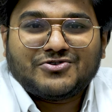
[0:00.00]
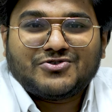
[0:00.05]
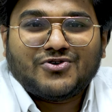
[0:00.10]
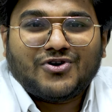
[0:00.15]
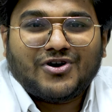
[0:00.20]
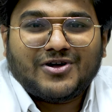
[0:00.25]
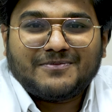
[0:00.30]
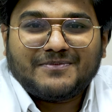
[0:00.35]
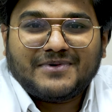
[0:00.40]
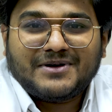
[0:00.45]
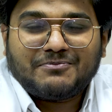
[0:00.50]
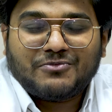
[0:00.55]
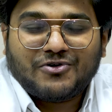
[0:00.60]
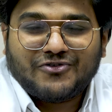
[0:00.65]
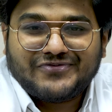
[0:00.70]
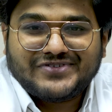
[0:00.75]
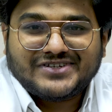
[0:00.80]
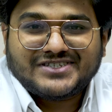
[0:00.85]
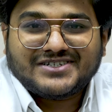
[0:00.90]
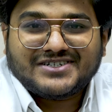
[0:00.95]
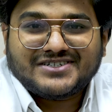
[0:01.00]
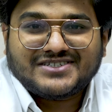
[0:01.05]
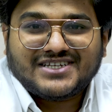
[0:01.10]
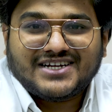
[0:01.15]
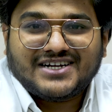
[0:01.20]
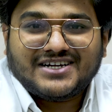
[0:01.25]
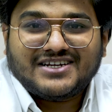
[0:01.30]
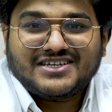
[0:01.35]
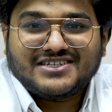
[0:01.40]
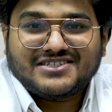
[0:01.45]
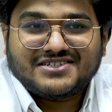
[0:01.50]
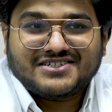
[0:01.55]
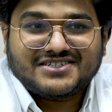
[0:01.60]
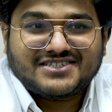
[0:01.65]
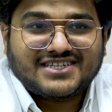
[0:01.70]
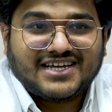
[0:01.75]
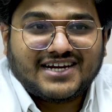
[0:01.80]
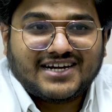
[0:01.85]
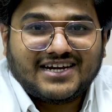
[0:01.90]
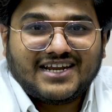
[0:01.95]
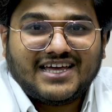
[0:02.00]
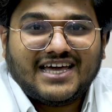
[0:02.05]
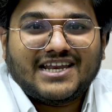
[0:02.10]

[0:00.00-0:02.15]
to all my professors and teachers and